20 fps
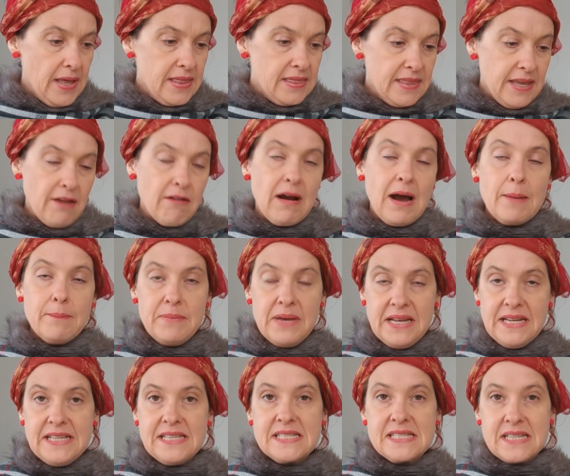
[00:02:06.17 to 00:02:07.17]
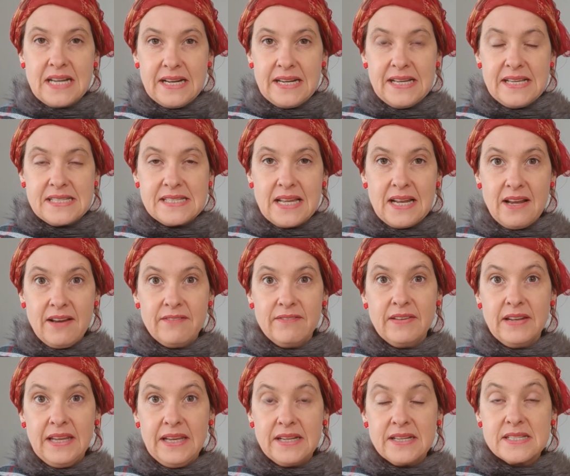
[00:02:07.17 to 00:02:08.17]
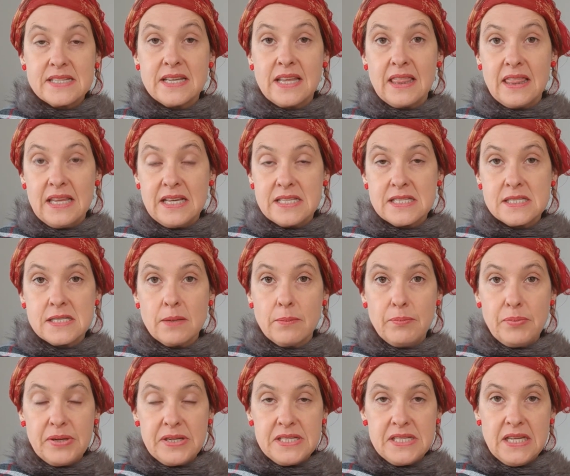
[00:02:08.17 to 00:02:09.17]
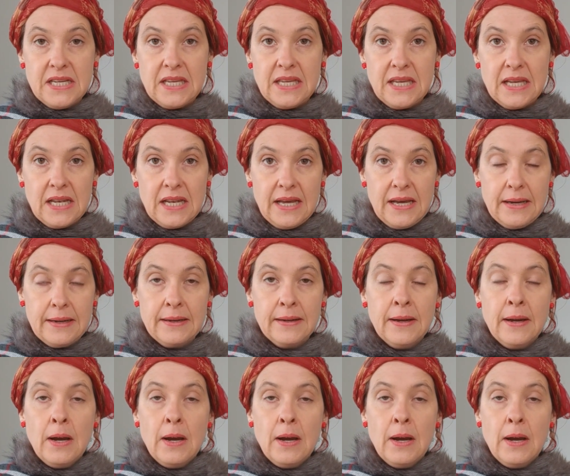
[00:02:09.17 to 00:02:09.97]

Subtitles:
there are many studies that have linked this particular